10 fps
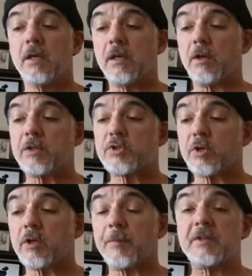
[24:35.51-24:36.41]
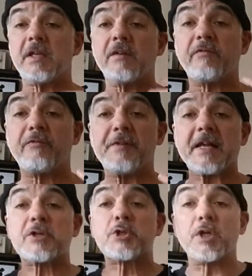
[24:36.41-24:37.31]
Now let's talk about the
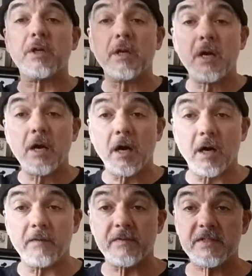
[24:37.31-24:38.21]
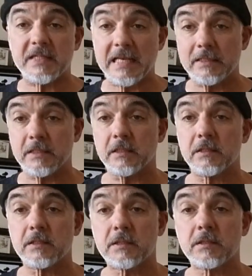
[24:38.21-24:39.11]
inflection of a
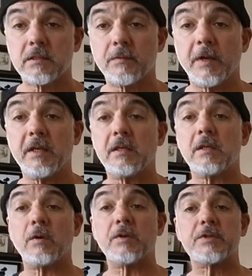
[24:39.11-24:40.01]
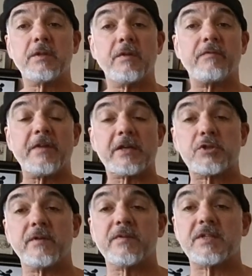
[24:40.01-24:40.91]
sentence, right? Also the
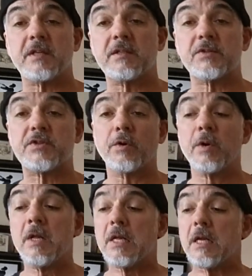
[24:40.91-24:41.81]
inflection of a sentence. So,